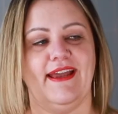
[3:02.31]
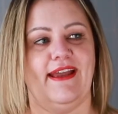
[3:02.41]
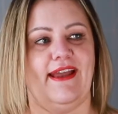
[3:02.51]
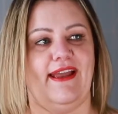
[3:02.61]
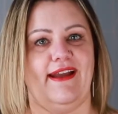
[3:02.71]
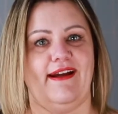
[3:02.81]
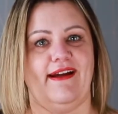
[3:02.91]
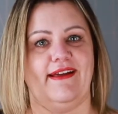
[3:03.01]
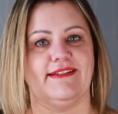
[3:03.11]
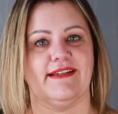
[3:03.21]

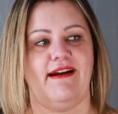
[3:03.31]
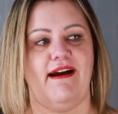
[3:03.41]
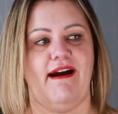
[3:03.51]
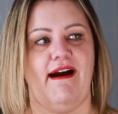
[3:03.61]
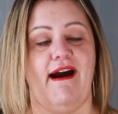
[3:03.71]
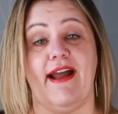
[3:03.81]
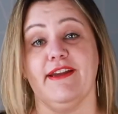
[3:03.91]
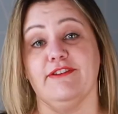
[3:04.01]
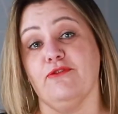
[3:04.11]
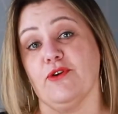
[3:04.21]
and I
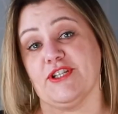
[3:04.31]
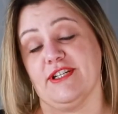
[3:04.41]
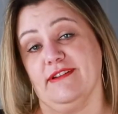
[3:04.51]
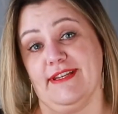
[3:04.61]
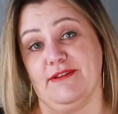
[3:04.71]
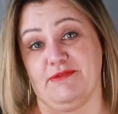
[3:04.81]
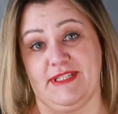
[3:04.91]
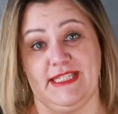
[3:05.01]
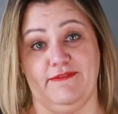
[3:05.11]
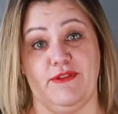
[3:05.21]
unfortunately
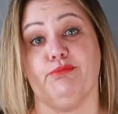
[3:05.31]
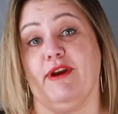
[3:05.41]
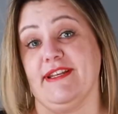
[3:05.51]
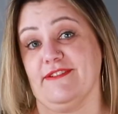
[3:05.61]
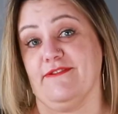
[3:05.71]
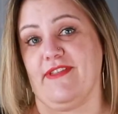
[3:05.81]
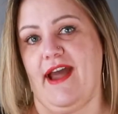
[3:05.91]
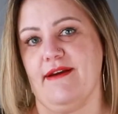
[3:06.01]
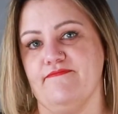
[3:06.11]
received the brunt of that.